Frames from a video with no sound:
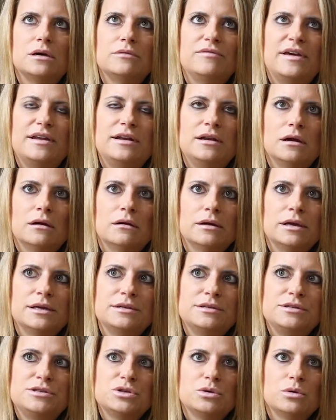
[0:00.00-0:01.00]

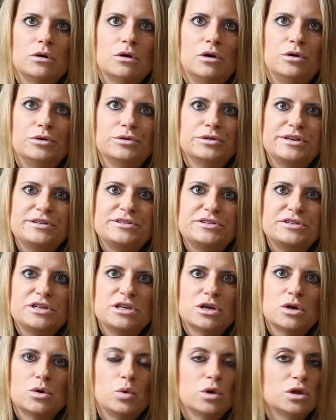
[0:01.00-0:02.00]
veterinarians who are
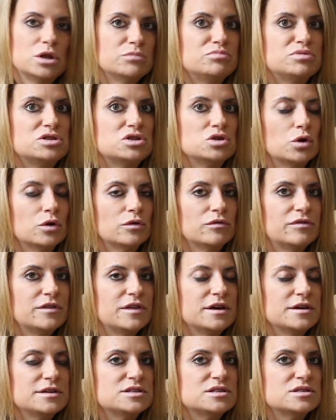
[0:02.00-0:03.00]
holistic will observe
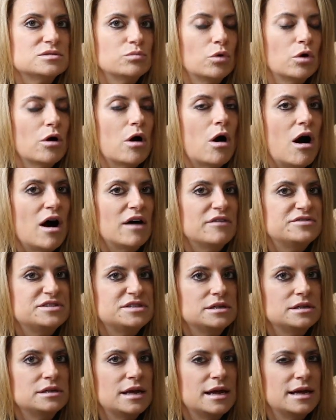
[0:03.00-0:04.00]
this more
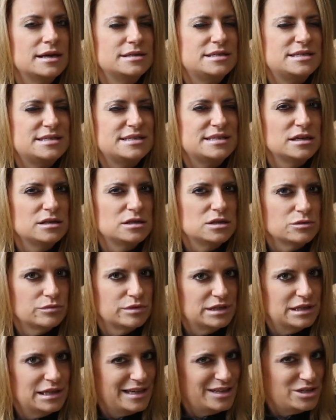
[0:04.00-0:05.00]
often and see the
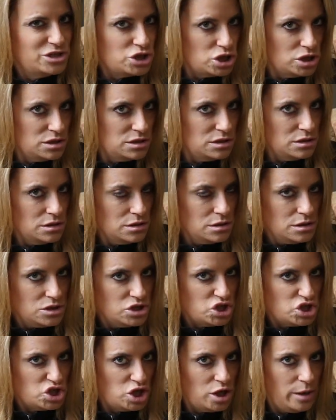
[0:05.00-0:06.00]

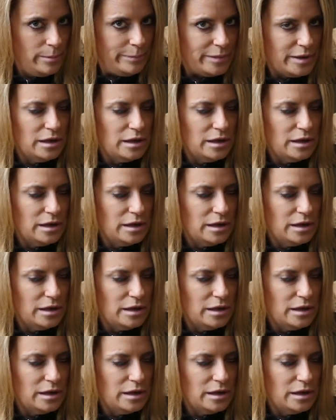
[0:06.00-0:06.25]
relationship.